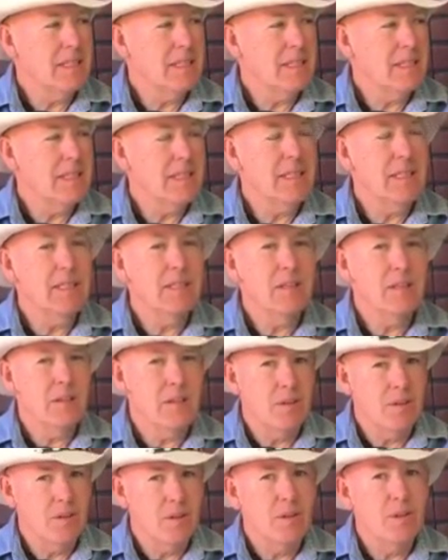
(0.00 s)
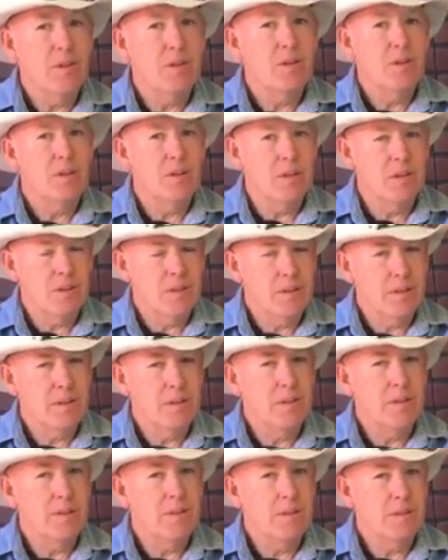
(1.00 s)

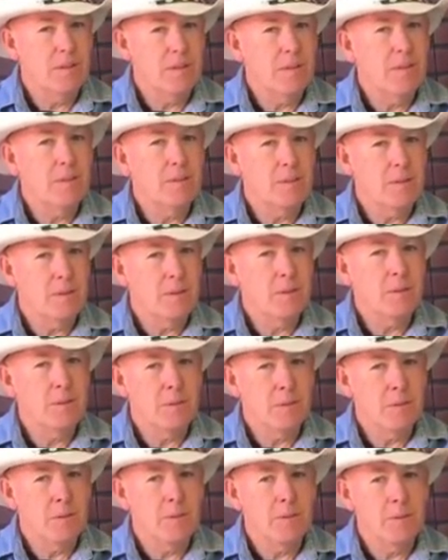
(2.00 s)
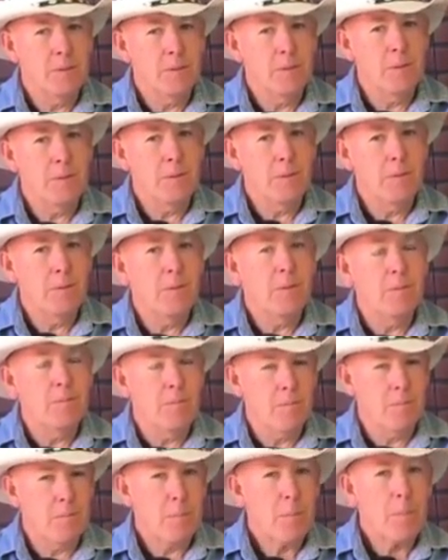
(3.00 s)

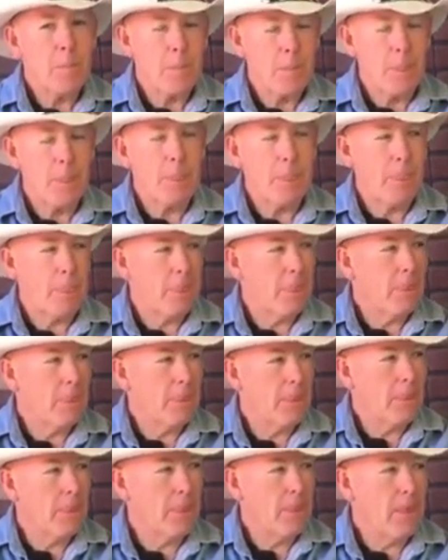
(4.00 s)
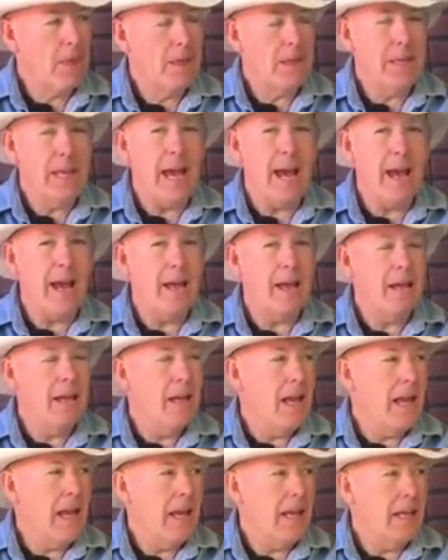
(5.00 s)

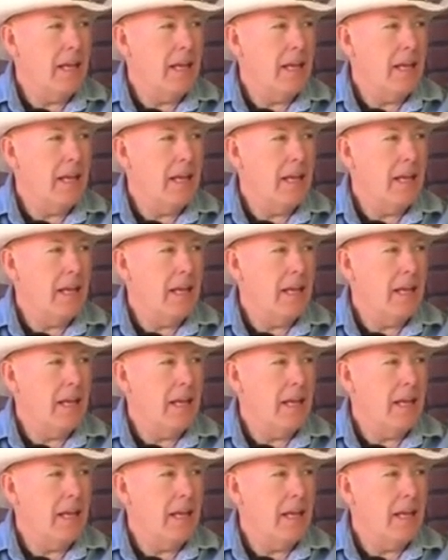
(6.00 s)
[no speech]